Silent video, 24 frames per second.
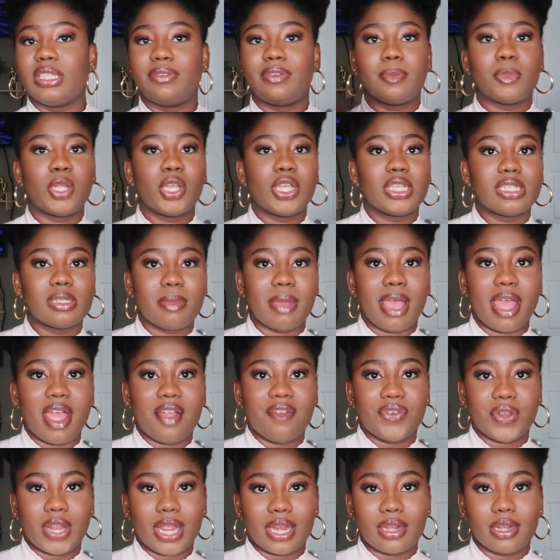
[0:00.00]
If I'm not using my
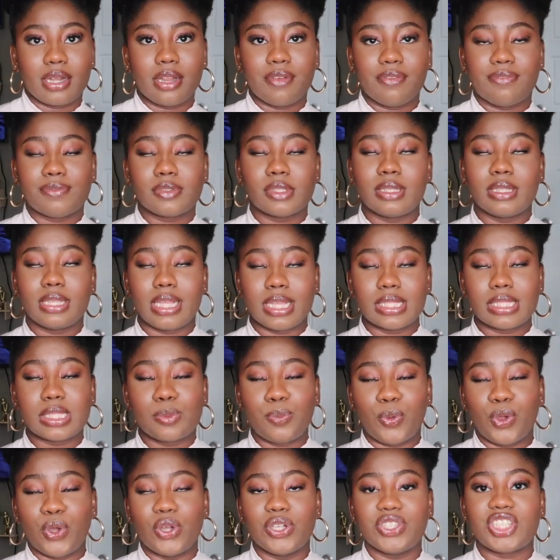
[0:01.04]
African Net
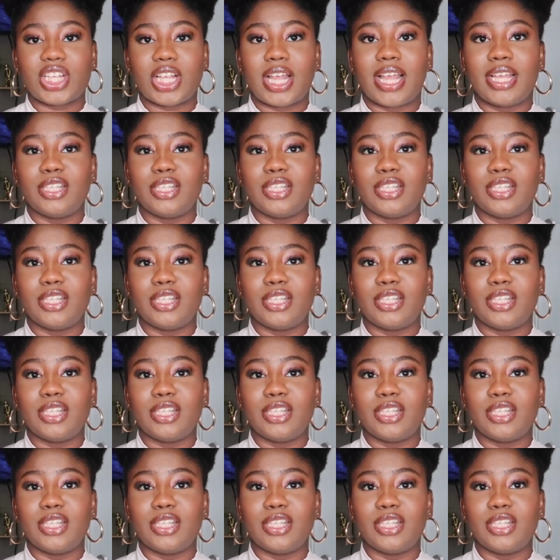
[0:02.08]
sponge,